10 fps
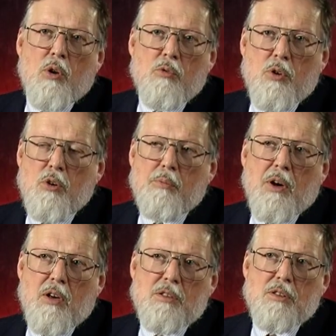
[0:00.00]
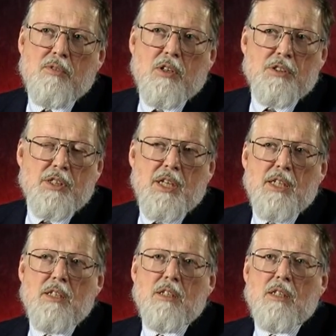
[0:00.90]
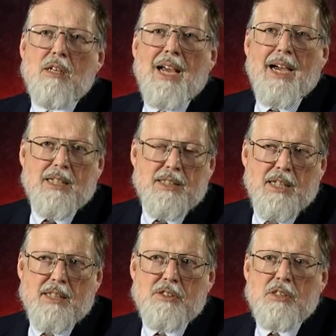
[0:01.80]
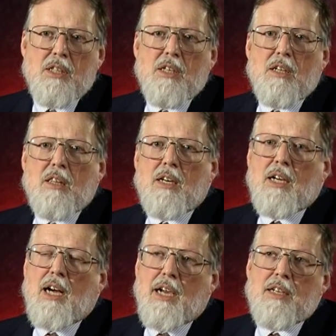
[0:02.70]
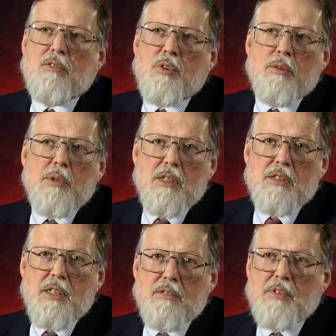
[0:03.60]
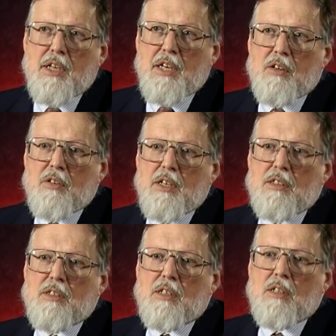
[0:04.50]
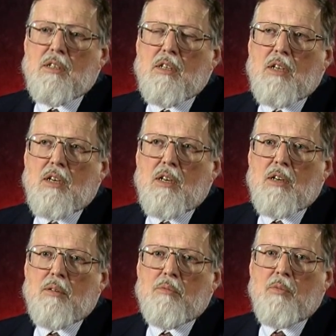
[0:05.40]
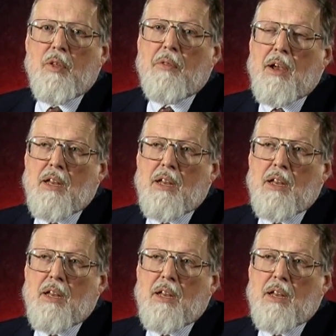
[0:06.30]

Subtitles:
rural parts of our state access the kind of rehabilitative care that they